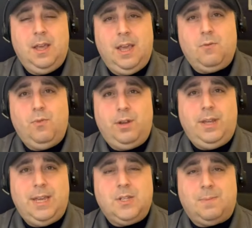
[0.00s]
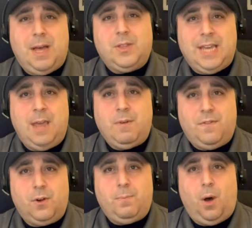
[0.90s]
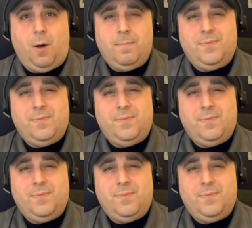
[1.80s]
It really is about the game of football.